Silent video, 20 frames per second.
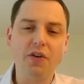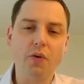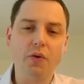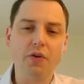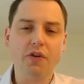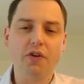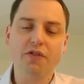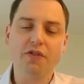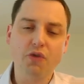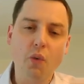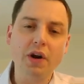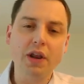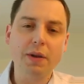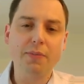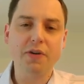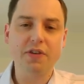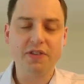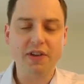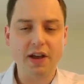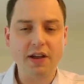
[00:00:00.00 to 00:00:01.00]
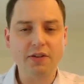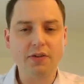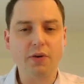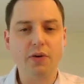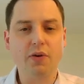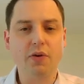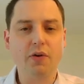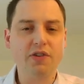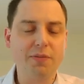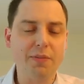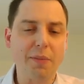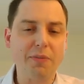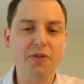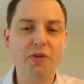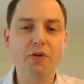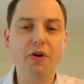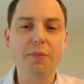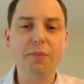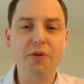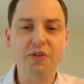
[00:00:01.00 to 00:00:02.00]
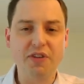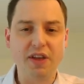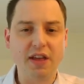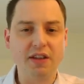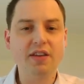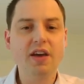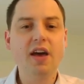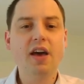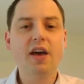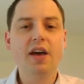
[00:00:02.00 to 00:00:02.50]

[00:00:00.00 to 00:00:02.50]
the order of 20% or sometimes 30%